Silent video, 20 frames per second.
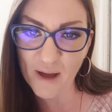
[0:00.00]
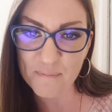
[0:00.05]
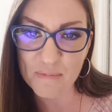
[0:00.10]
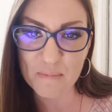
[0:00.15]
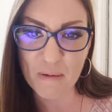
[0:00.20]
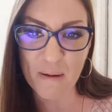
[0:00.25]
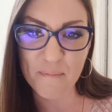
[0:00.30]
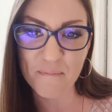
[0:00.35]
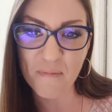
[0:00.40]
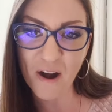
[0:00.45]

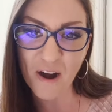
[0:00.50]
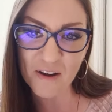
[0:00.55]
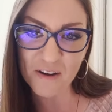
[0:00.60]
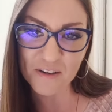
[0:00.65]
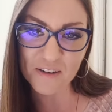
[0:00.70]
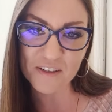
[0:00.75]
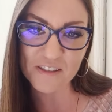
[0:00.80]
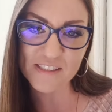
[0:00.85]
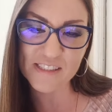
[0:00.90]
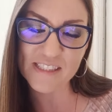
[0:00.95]
Be My
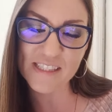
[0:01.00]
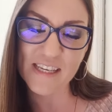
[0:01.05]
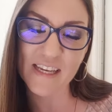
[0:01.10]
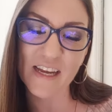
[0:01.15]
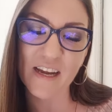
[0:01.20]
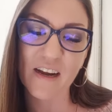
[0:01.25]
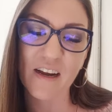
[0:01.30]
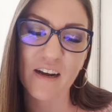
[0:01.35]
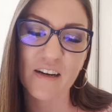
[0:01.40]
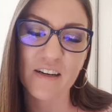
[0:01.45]
Marketers
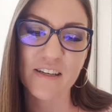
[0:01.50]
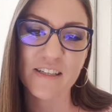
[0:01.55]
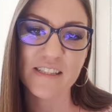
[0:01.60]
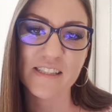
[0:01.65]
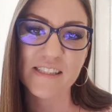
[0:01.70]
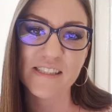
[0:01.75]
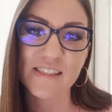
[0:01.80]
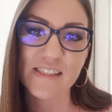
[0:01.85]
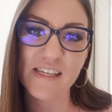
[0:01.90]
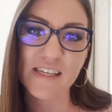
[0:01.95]
here. Good
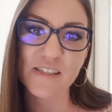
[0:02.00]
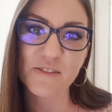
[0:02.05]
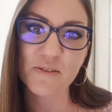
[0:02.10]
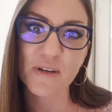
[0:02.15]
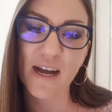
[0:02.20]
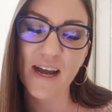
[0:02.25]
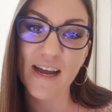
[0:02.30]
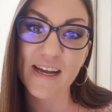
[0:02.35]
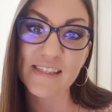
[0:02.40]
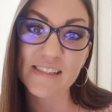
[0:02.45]
to see you
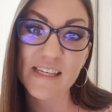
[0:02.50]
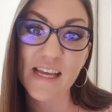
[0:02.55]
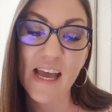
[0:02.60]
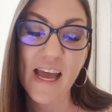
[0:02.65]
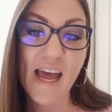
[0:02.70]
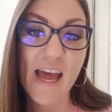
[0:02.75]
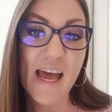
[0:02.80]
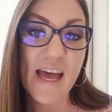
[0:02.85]
guys.